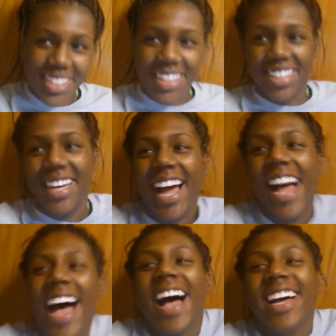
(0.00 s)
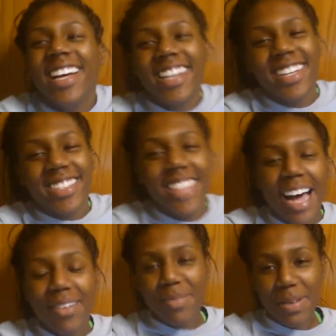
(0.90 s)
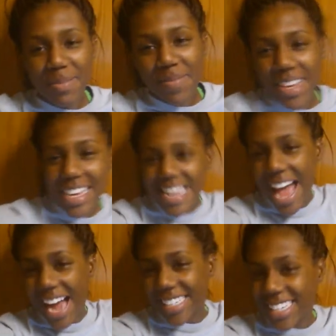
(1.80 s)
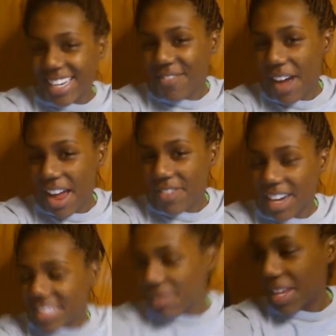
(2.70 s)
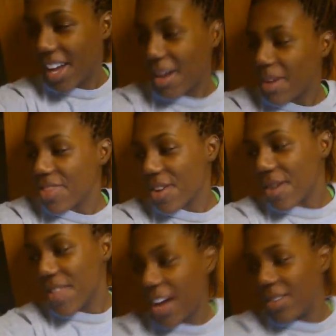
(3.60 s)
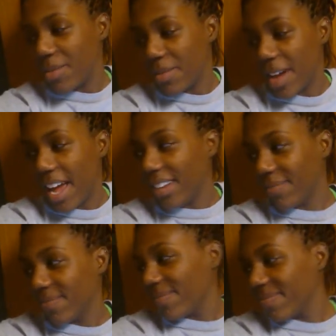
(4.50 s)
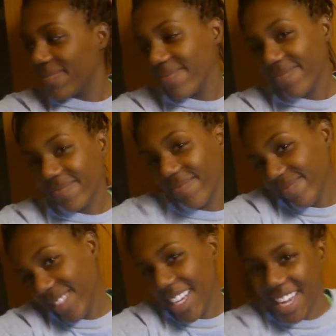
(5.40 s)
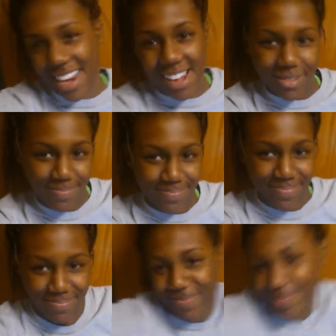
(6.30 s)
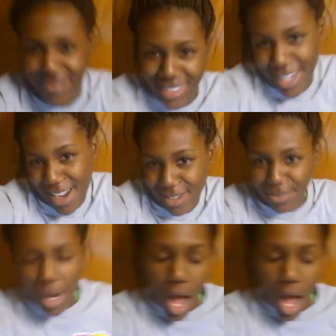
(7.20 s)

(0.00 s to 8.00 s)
that would be me acting if I ever got something caught in my throat. That would be my, you know, you know.